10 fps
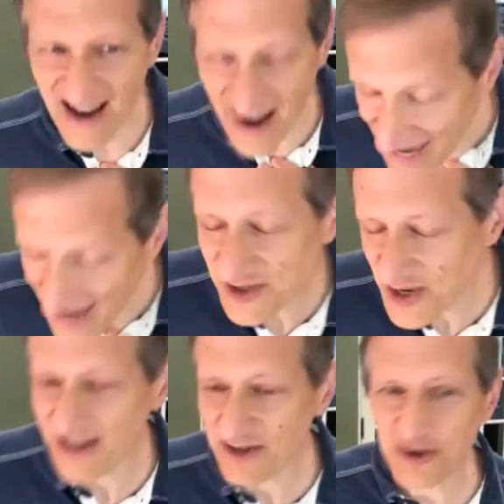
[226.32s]
get
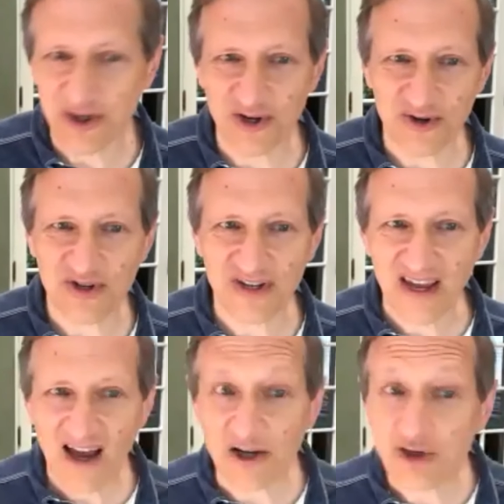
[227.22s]
to introduce
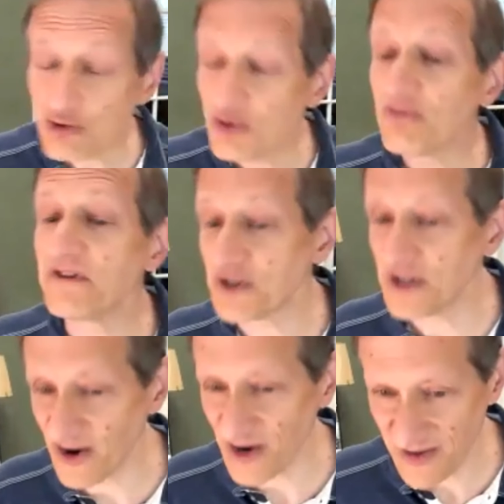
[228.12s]
a true
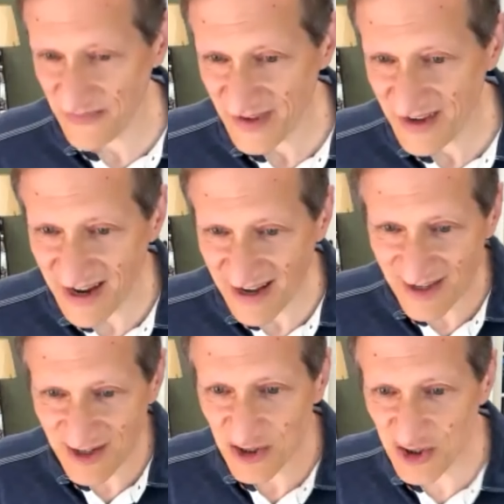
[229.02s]
visionary.
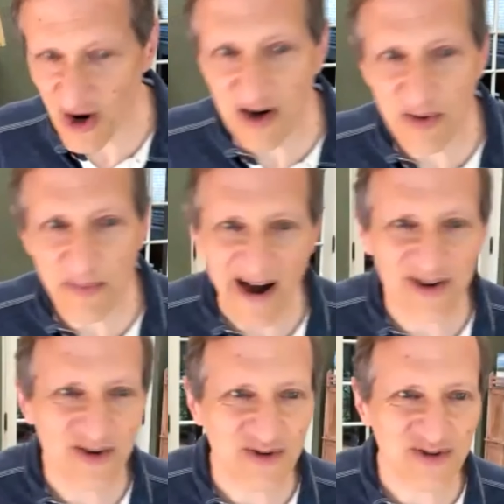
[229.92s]
This is John
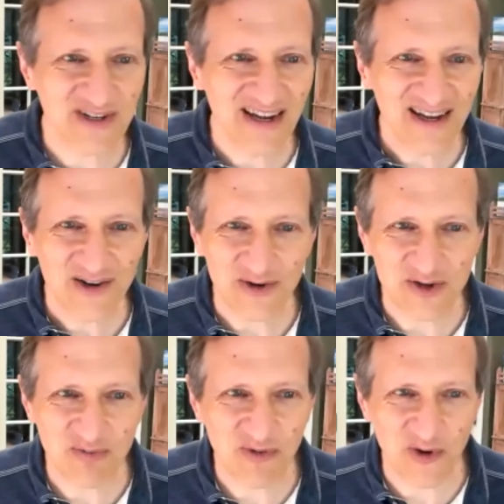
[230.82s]
Abowd, who
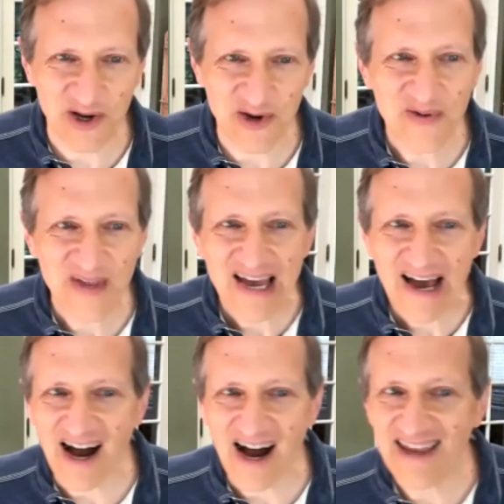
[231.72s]
is before you.
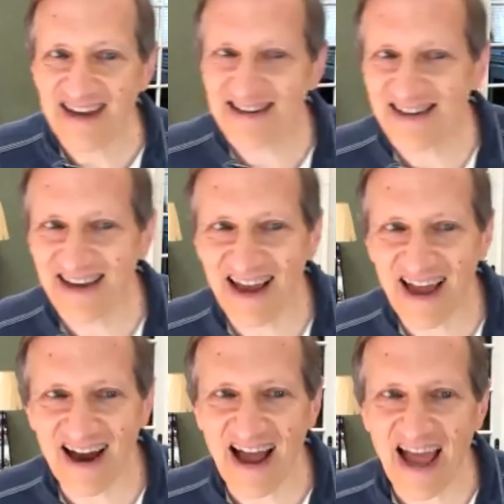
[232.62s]
He is the
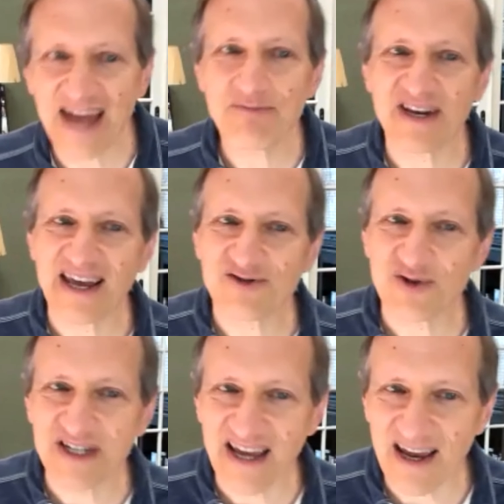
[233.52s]
Edmund
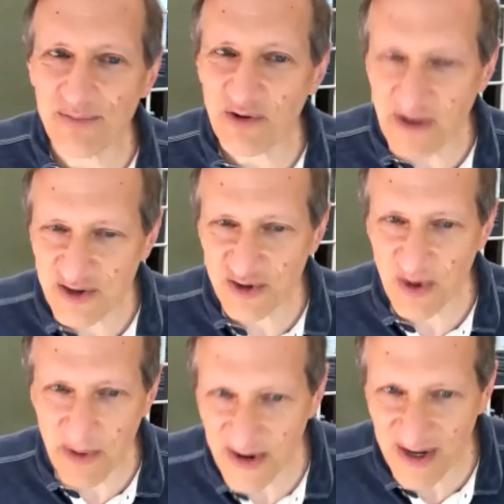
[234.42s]
Ezra Day Professor
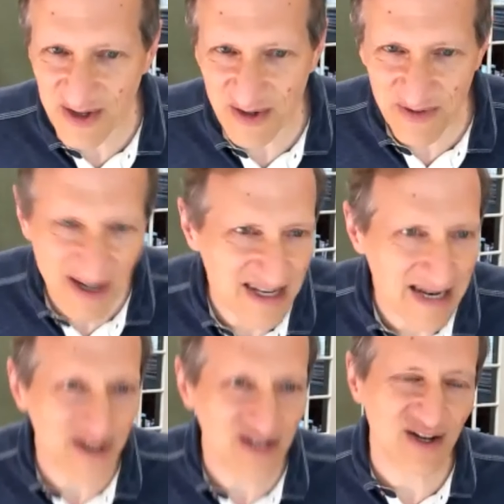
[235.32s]
Emeritus of
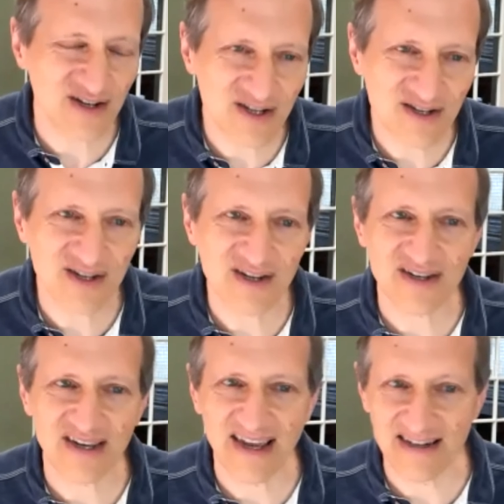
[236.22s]
Economic
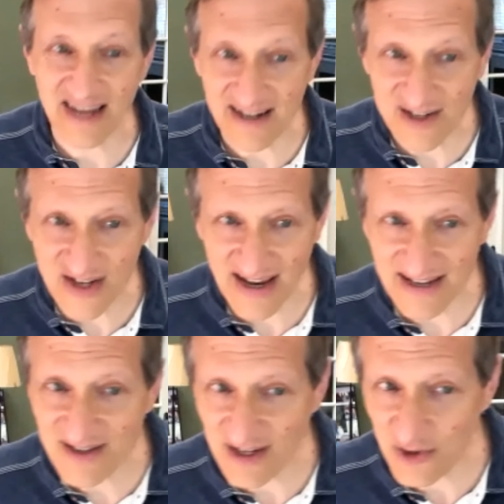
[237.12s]
Statistics and Data
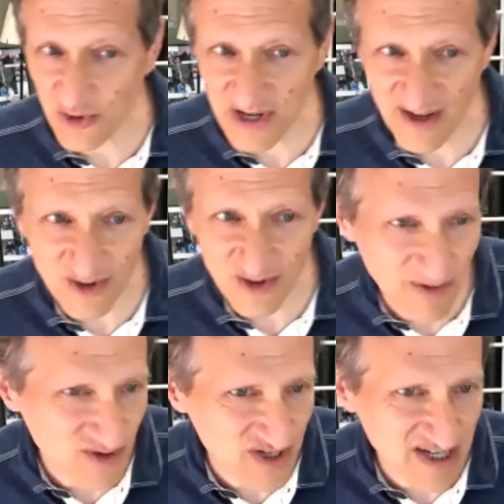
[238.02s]
Science at Cornell
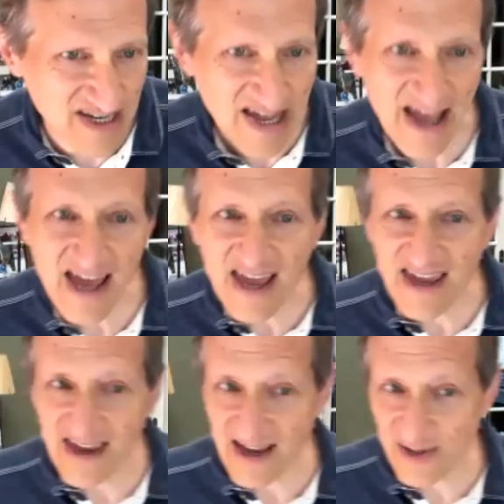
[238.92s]
University.
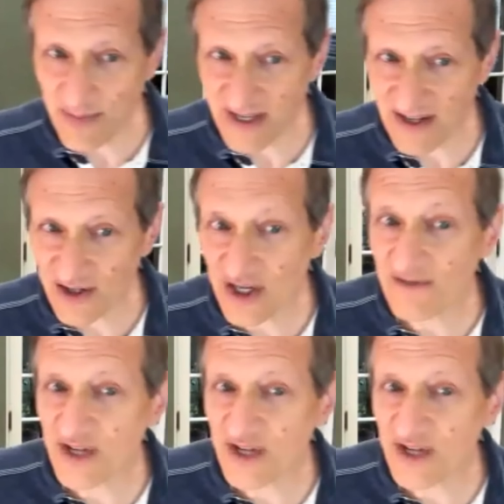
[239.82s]
He has been the chief